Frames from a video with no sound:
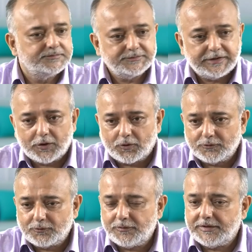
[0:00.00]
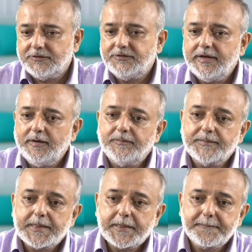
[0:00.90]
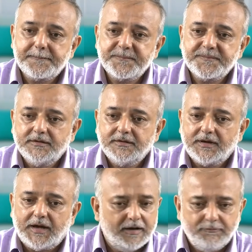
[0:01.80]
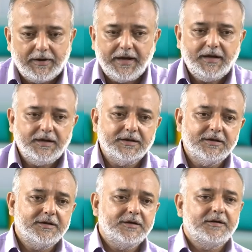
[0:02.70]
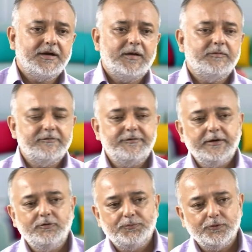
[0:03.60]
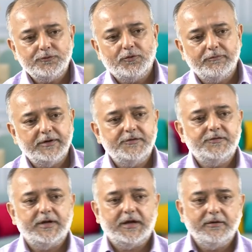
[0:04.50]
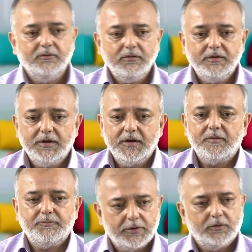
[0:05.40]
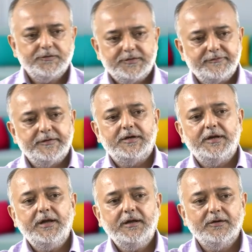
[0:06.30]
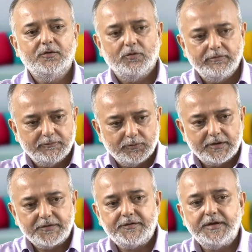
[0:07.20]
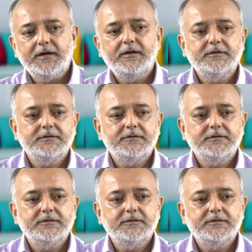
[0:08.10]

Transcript: they are also doing the same. And why I am referring to post COVID scenario? Because definitely COVID would recede,